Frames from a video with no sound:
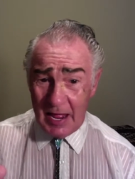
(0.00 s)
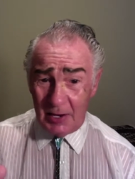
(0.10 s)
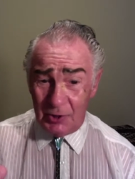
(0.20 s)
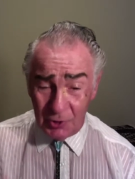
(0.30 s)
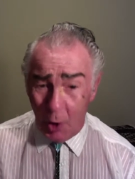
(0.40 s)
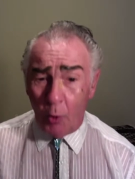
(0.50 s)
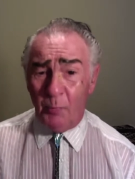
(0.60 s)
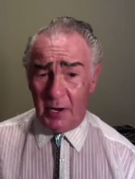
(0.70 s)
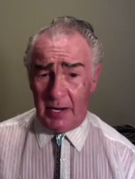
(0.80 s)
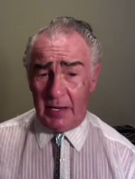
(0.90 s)

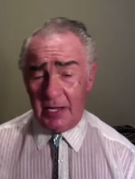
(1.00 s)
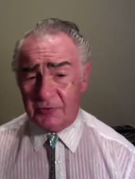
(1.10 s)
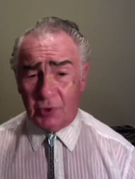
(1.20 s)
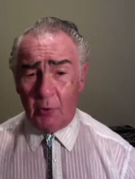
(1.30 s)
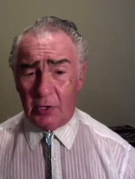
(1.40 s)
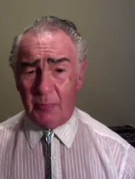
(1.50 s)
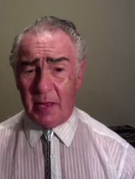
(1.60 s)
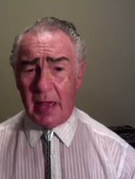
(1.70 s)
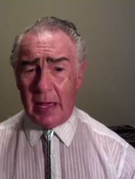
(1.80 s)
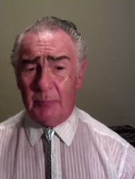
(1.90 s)
nobody is going to
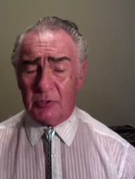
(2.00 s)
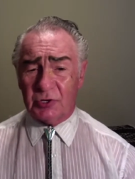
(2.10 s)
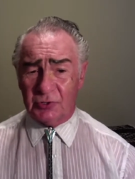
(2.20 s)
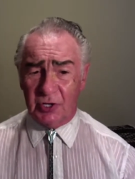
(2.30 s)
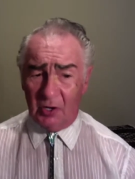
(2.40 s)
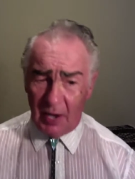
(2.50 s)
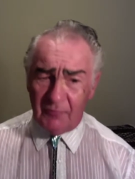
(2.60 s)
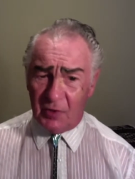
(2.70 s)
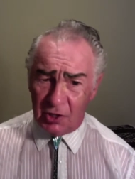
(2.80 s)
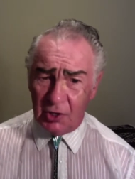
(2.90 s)
be able to
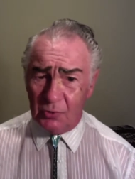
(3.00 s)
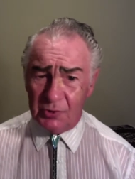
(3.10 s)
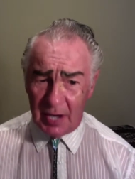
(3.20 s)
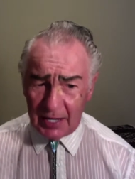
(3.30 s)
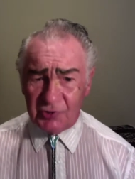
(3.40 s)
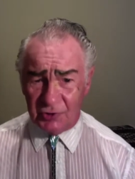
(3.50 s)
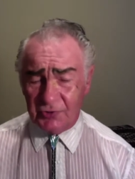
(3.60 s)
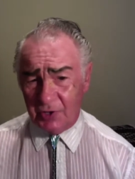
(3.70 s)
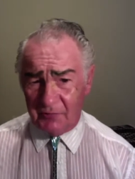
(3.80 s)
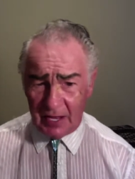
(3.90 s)
deliver you, nations
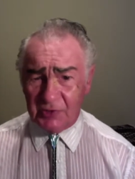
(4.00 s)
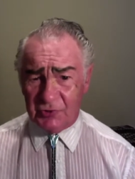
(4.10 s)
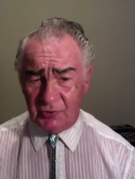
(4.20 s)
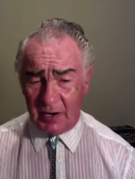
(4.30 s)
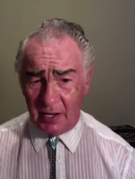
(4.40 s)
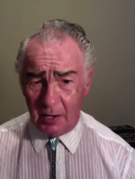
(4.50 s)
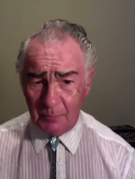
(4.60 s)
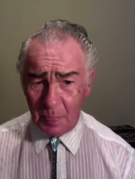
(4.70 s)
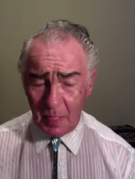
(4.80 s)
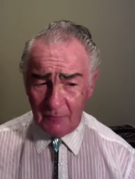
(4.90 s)
of Israel,
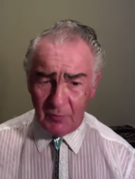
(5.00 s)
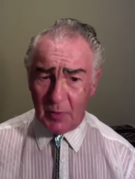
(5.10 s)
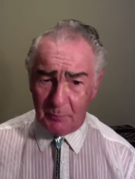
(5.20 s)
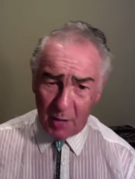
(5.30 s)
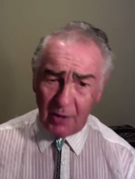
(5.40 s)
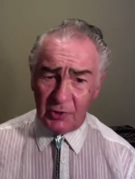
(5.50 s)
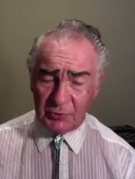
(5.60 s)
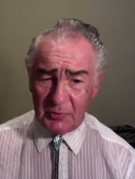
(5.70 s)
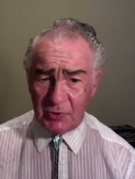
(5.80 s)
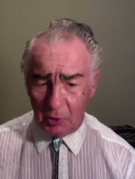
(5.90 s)
from the
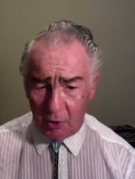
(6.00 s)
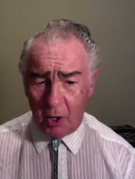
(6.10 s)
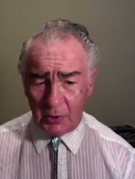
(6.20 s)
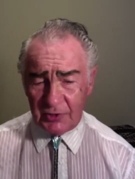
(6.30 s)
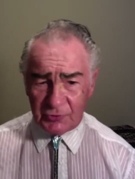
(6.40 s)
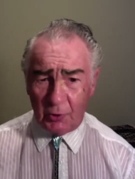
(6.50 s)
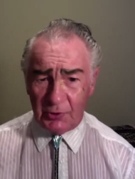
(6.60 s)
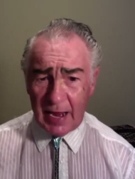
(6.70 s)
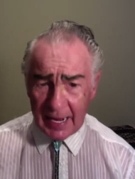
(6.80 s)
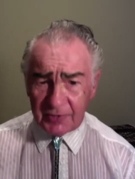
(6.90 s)
punishment the Lord is going
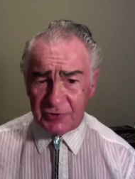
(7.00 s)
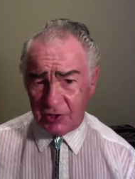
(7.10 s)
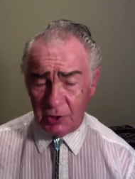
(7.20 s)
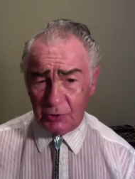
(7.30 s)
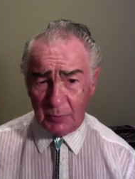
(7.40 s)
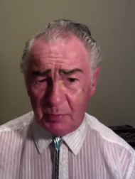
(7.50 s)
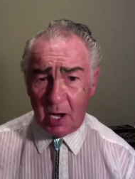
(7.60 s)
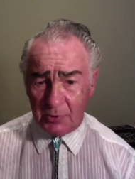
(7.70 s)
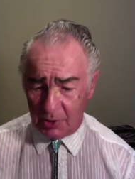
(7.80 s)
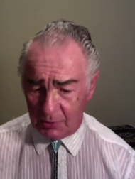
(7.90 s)
to execute
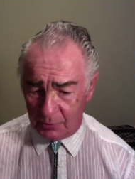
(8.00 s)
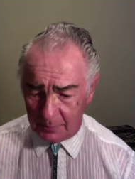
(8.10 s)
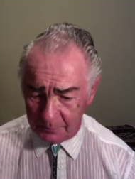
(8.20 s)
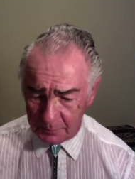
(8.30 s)
upon you.